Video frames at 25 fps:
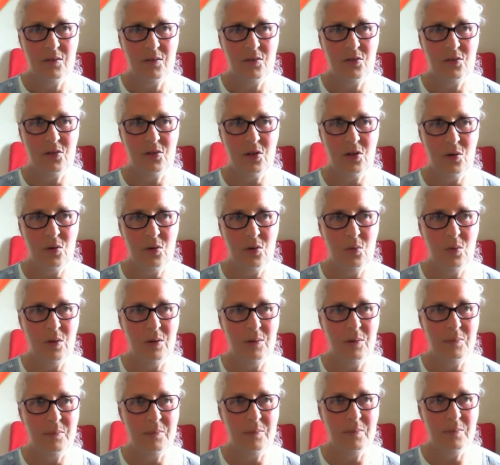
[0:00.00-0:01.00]
So
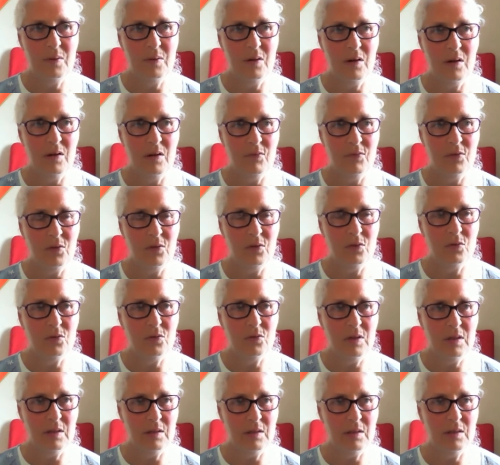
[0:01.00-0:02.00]
I feel
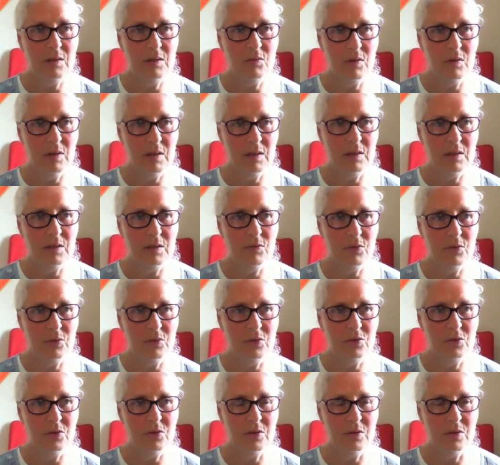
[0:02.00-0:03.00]
greatly, greatly
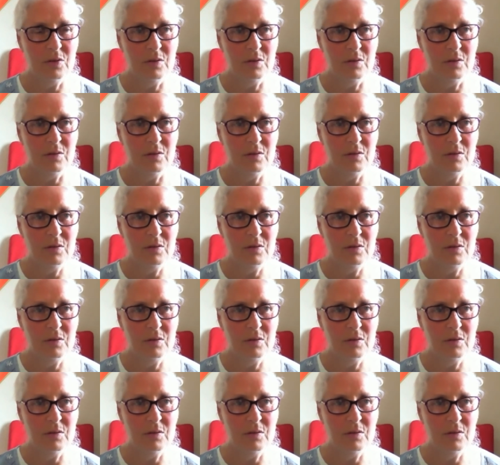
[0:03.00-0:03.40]
fortunate